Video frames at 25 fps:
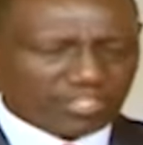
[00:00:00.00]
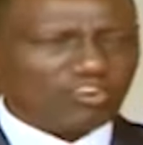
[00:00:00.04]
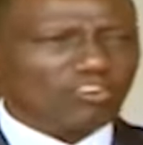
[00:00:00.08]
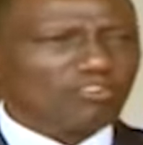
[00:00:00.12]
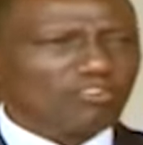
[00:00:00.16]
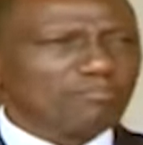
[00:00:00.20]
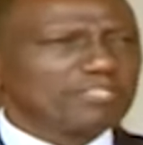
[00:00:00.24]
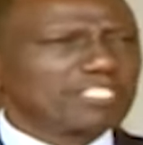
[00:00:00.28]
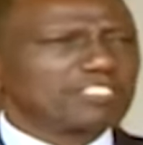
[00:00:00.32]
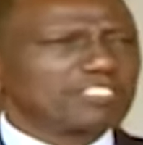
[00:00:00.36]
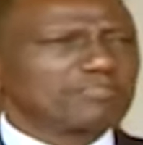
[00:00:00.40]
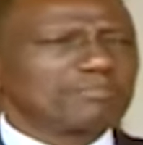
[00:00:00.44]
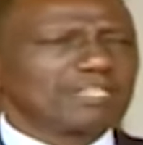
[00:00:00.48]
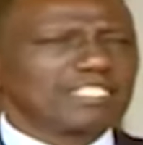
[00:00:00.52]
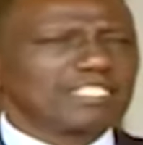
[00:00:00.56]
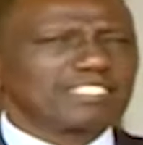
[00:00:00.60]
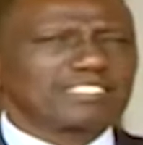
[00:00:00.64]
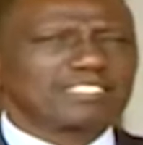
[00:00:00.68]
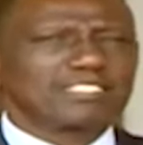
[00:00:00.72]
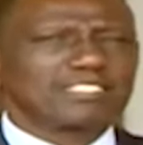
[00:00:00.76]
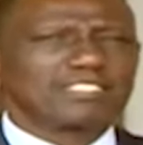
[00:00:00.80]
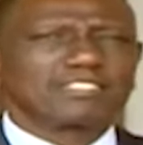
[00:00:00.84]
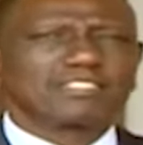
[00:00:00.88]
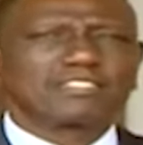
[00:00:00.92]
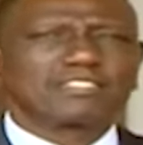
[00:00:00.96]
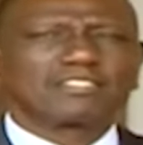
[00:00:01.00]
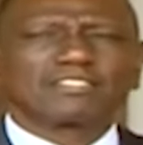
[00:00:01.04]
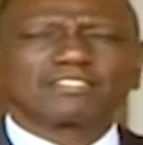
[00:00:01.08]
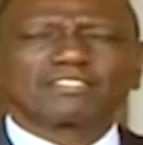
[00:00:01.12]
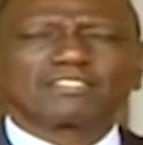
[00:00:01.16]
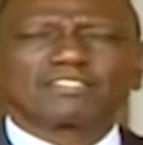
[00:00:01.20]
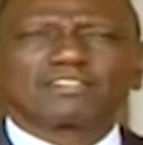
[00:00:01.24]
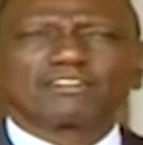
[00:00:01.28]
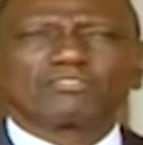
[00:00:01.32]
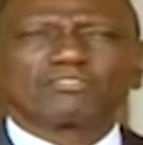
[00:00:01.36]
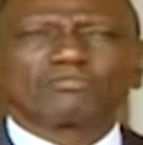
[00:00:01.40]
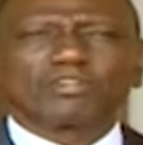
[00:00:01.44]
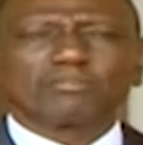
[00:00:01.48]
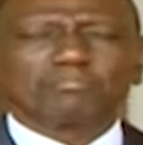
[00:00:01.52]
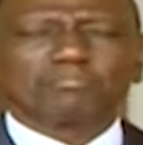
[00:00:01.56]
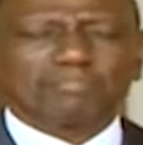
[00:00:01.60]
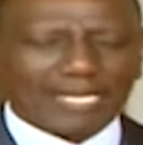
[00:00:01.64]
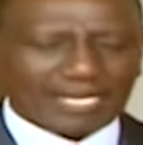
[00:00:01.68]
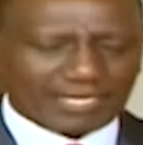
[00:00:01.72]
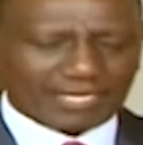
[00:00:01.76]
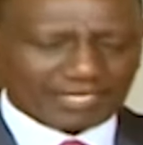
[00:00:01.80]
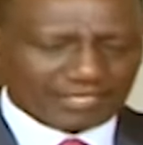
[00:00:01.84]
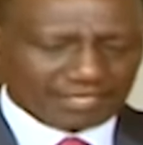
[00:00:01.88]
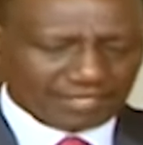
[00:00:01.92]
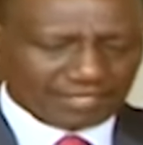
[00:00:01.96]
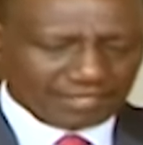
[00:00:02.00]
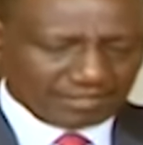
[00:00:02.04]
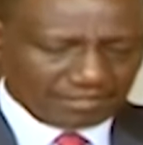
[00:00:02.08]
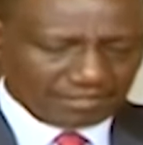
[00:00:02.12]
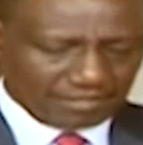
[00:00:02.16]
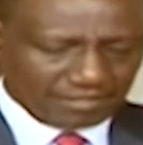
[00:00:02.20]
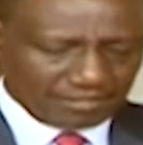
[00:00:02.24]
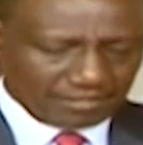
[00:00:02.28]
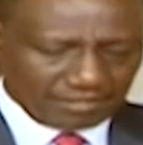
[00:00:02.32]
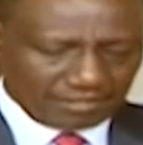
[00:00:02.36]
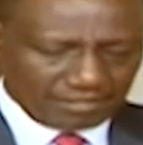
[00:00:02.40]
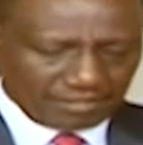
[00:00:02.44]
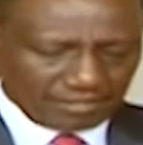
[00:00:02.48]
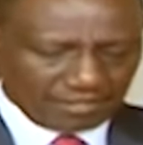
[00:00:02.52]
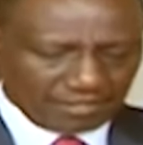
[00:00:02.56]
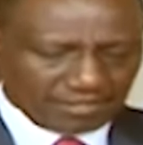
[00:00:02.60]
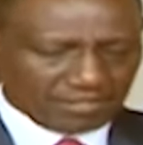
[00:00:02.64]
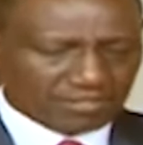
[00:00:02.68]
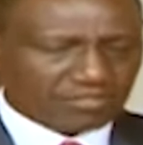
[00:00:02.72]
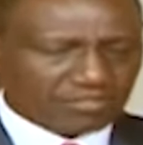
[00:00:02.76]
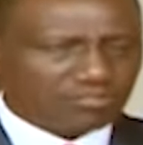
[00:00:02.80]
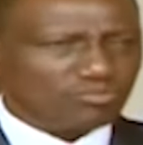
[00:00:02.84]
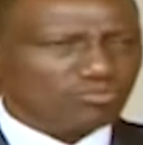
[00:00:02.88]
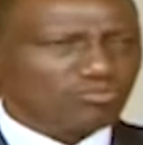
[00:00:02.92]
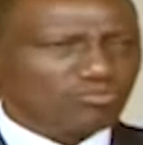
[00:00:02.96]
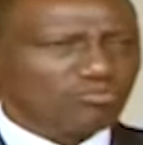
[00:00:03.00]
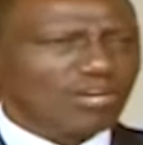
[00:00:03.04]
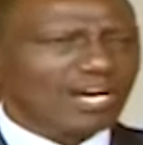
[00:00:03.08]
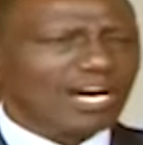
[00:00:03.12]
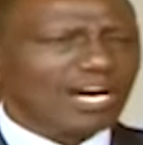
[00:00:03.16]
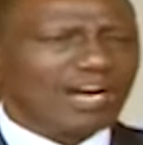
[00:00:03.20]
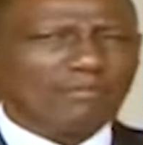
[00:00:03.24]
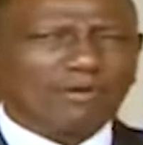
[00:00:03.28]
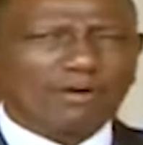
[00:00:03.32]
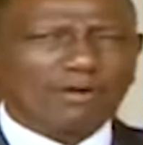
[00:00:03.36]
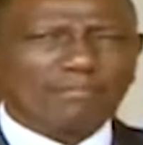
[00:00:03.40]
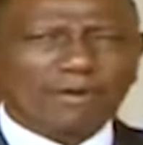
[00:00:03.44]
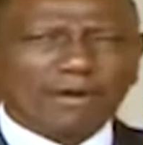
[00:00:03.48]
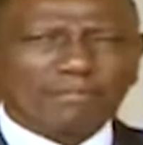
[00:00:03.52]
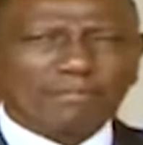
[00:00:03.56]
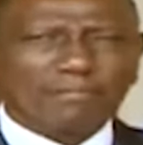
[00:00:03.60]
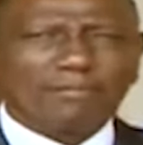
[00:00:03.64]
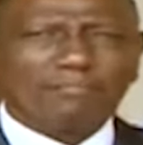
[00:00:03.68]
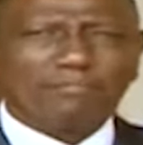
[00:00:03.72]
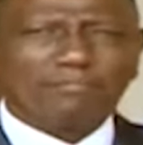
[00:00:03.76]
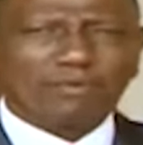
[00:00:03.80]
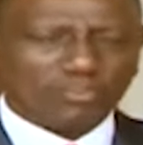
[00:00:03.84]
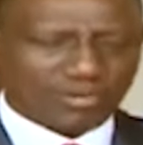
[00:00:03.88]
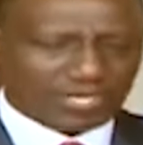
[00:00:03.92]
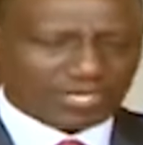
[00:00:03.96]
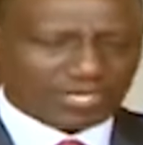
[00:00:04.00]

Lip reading: With a commitment we made to our mama